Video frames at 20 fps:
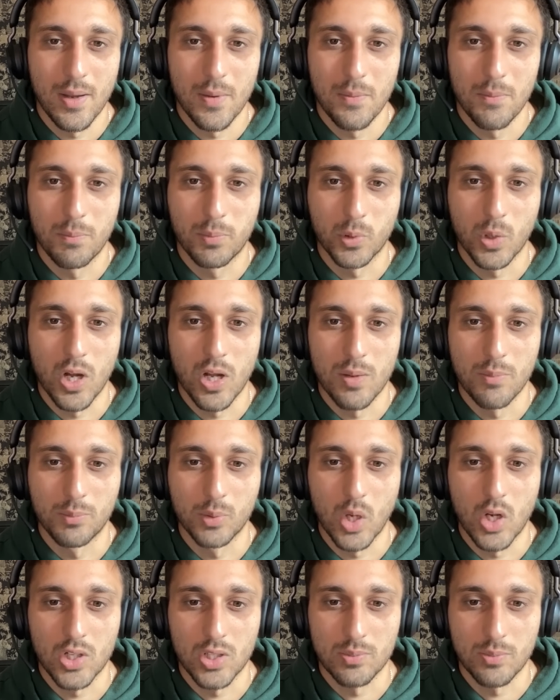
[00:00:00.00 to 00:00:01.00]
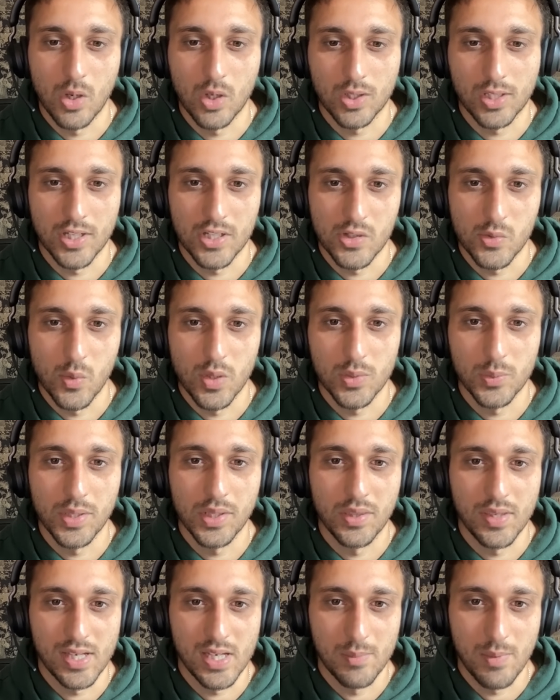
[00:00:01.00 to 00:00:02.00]
broader markets. What do we
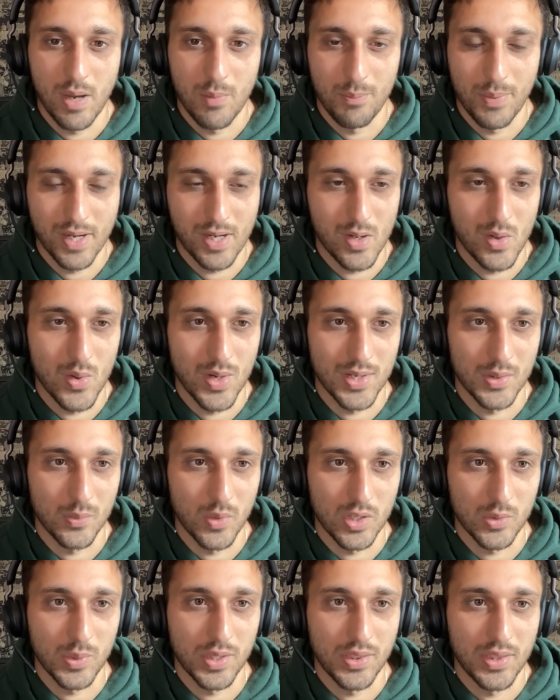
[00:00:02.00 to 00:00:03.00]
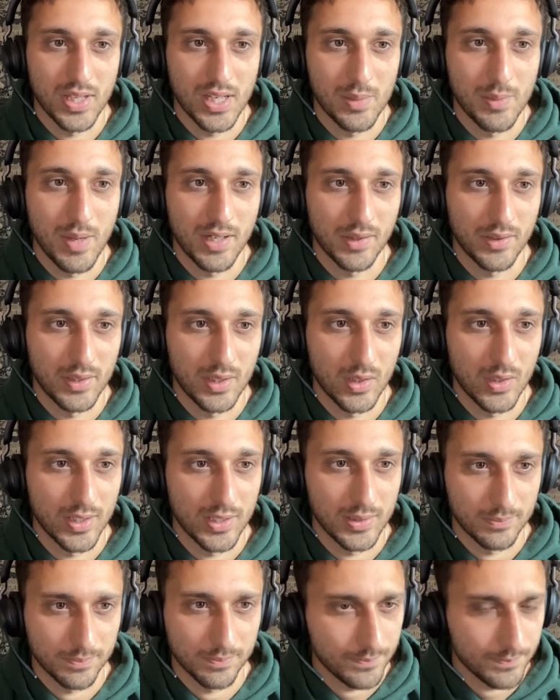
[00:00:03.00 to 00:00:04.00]
think about Bitcoin? What do we think about Ethereum?